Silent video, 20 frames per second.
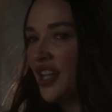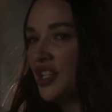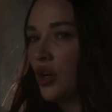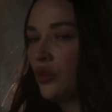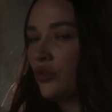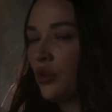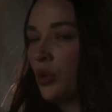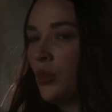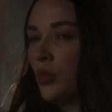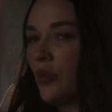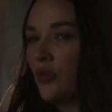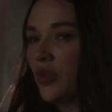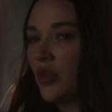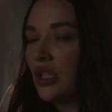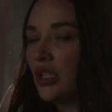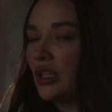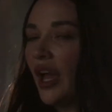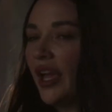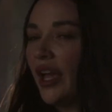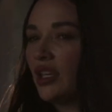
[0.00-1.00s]
I don't remember
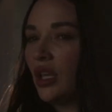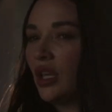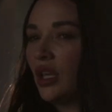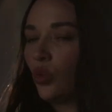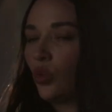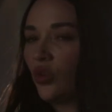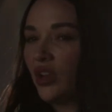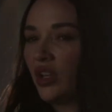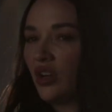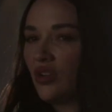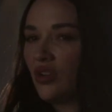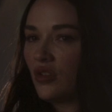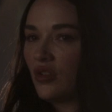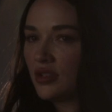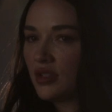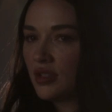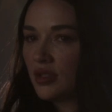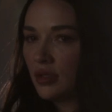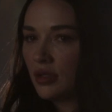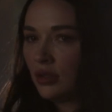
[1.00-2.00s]
liking riddles.